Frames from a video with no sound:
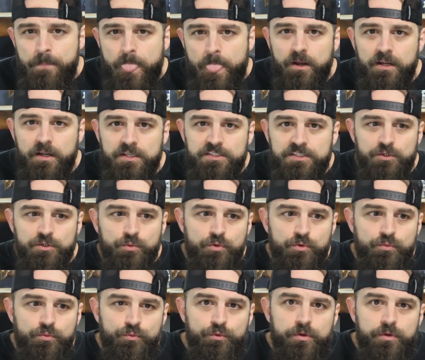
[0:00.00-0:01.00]
All right, so
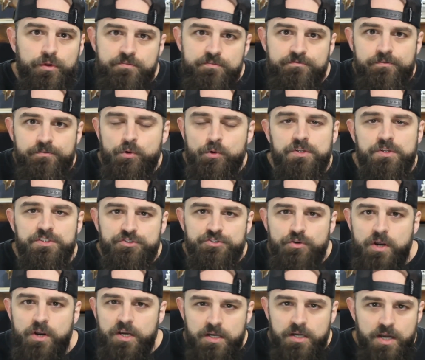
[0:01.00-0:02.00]
we're really focused
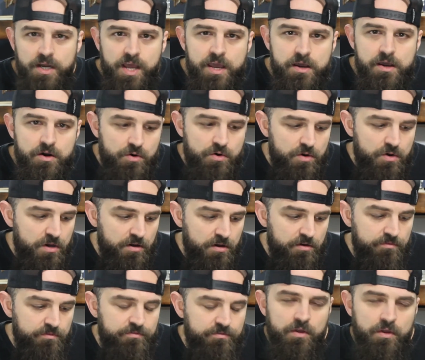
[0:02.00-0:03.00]
right now
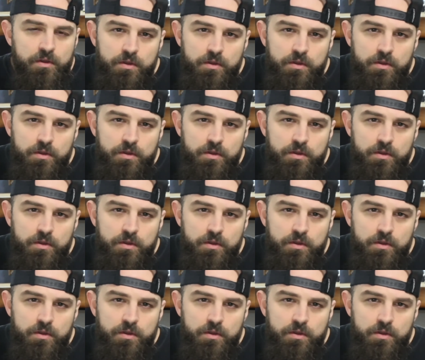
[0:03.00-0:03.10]
of